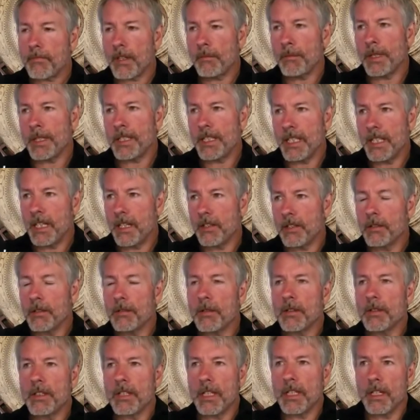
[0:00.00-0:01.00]
But the
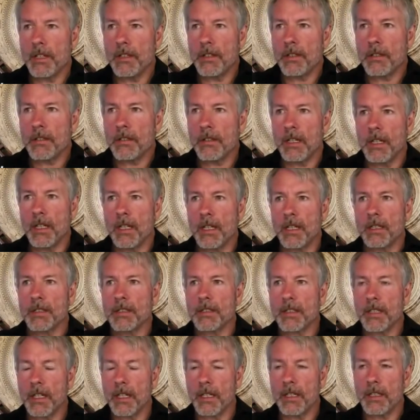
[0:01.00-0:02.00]
other
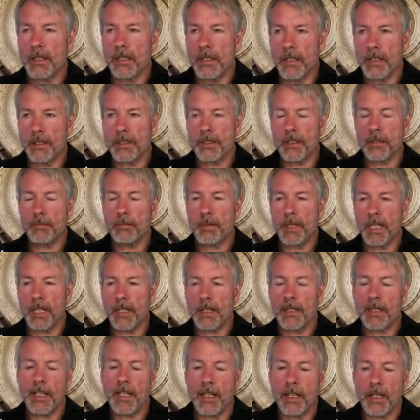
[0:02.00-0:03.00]
side of this is big
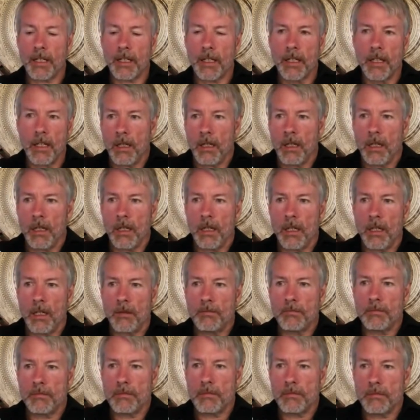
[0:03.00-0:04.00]
tech.
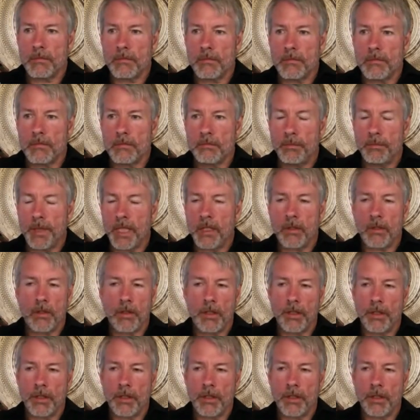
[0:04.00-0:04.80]
Bitcoin